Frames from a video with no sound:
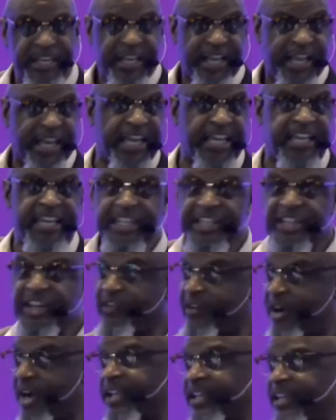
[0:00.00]
and he know
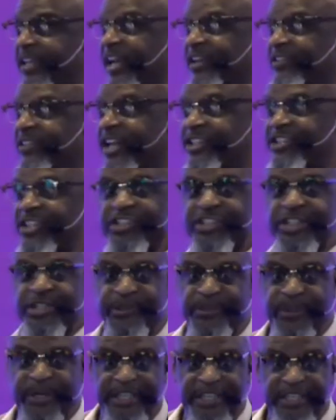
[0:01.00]
I ain't had nothing to do
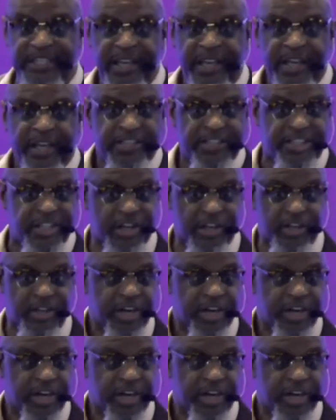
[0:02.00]
with it, so